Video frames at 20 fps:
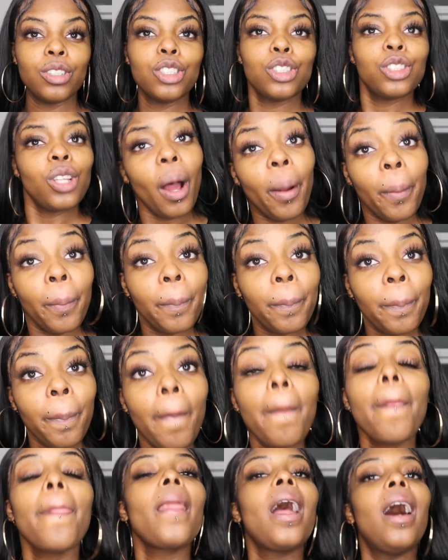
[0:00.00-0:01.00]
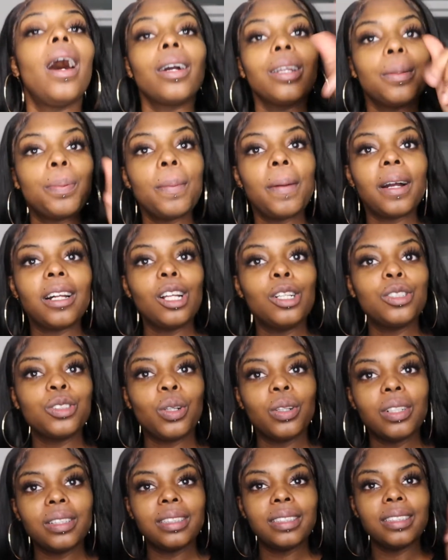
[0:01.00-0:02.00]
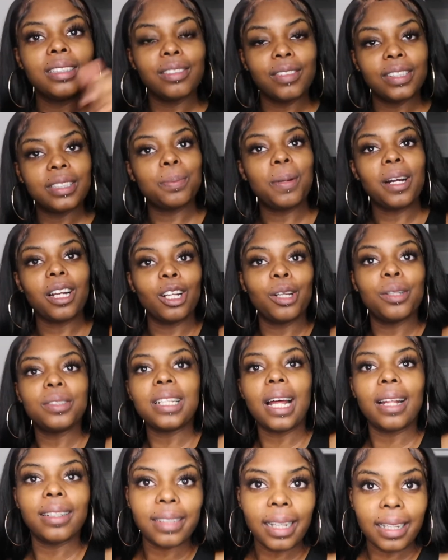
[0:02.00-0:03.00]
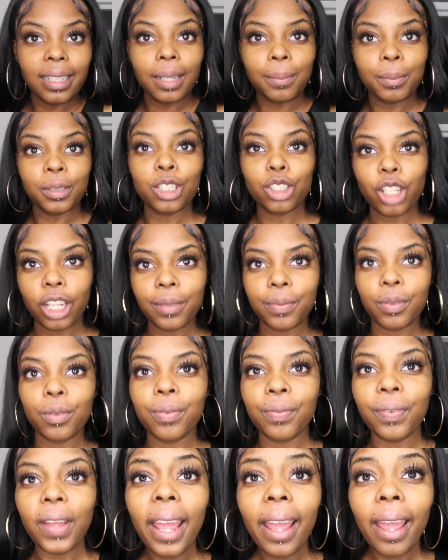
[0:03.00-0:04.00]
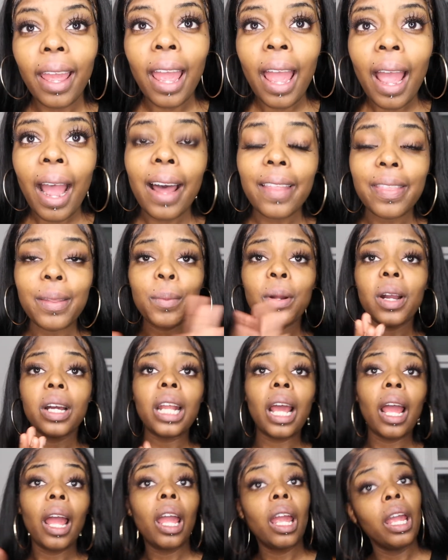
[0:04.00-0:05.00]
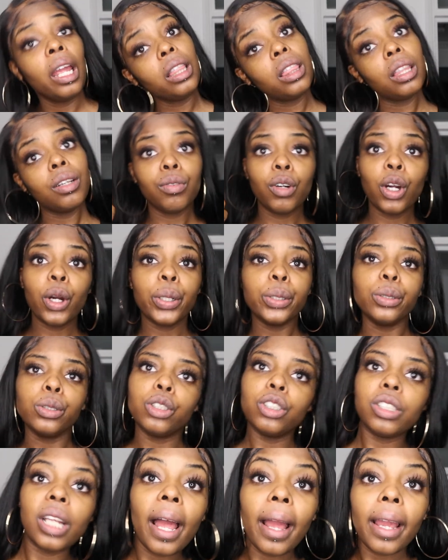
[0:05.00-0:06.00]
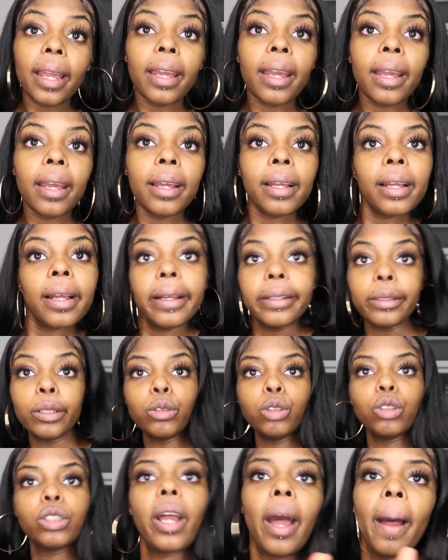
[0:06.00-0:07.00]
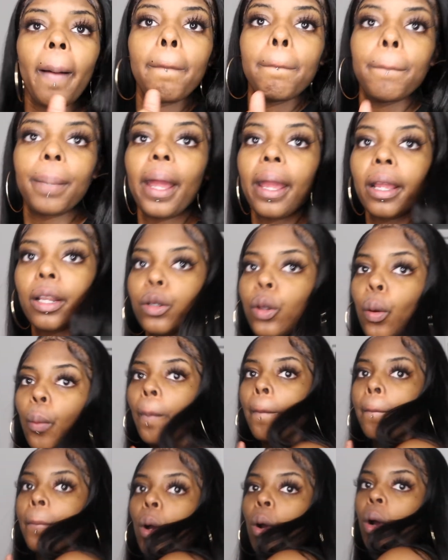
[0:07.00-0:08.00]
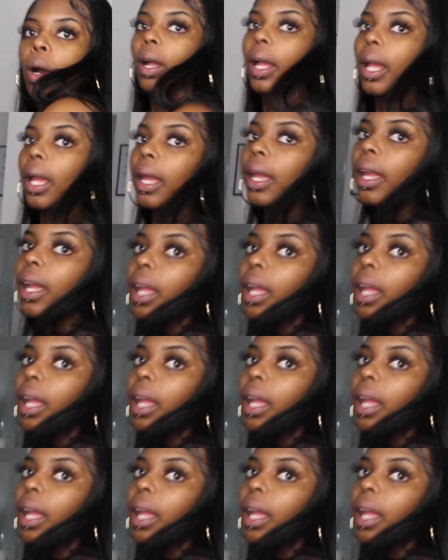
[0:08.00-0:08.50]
So, I'm going to put my clothes on, the rest of my clothes, and then I'm going to show you the full fit. And then we're going to hit the road, Jack. Don't you come back no more.